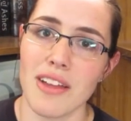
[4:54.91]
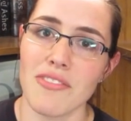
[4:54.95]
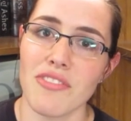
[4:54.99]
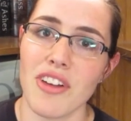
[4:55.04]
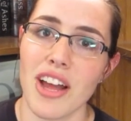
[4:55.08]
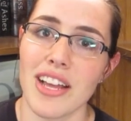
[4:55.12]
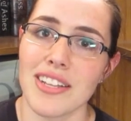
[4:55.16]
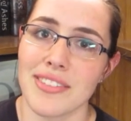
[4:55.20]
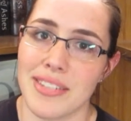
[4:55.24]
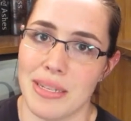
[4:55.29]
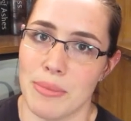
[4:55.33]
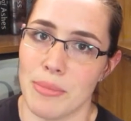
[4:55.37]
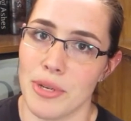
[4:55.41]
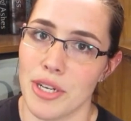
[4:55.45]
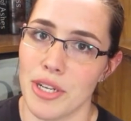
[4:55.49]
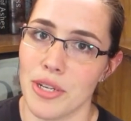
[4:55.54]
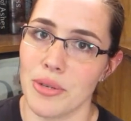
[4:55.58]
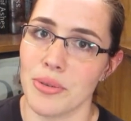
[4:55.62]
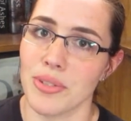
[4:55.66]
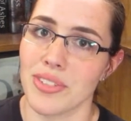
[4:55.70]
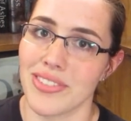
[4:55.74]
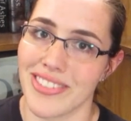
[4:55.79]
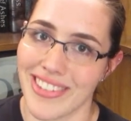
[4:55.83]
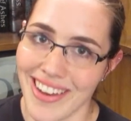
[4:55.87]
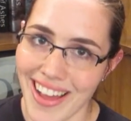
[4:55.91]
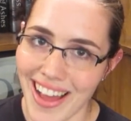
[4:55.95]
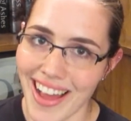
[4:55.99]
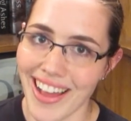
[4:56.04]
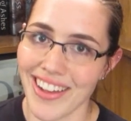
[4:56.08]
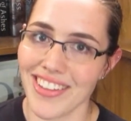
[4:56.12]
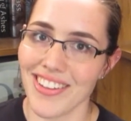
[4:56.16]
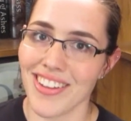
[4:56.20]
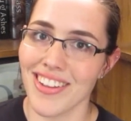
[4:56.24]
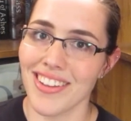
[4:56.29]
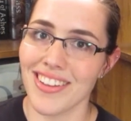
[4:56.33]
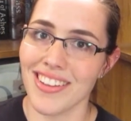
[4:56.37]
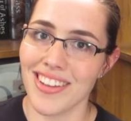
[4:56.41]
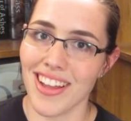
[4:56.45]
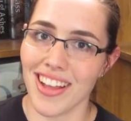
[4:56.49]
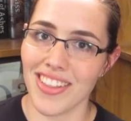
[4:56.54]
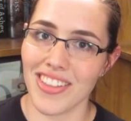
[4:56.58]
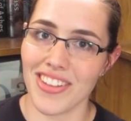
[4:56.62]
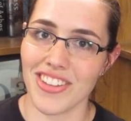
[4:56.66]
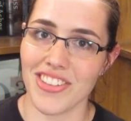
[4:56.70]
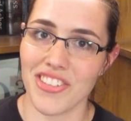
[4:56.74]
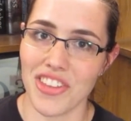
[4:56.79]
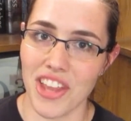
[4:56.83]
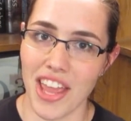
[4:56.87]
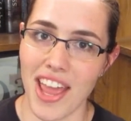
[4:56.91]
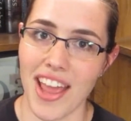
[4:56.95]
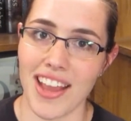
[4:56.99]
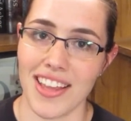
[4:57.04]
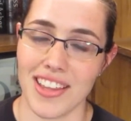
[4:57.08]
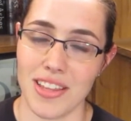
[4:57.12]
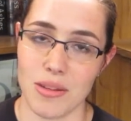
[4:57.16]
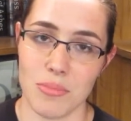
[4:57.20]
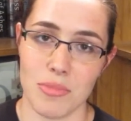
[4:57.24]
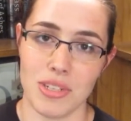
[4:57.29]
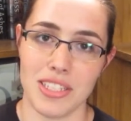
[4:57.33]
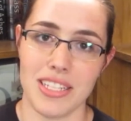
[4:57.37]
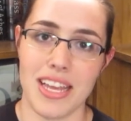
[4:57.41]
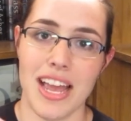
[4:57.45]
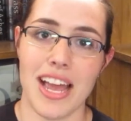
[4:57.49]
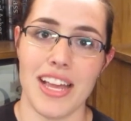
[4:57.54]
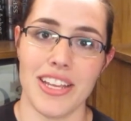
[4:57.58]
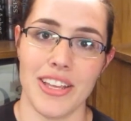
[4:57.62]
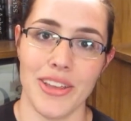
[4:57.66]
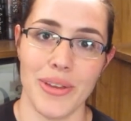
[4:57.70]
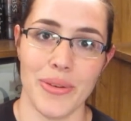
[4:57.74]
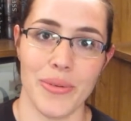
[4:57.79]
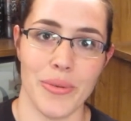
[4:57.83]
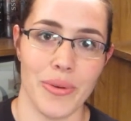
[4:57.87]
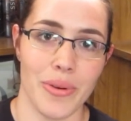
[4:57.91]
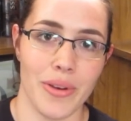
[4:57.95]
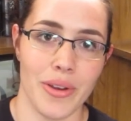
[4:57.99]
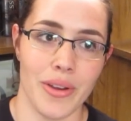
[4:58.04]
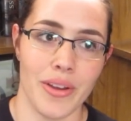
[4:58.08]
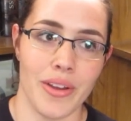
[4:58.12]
and find somebody who has not done this tag, and then I'm going to tag you.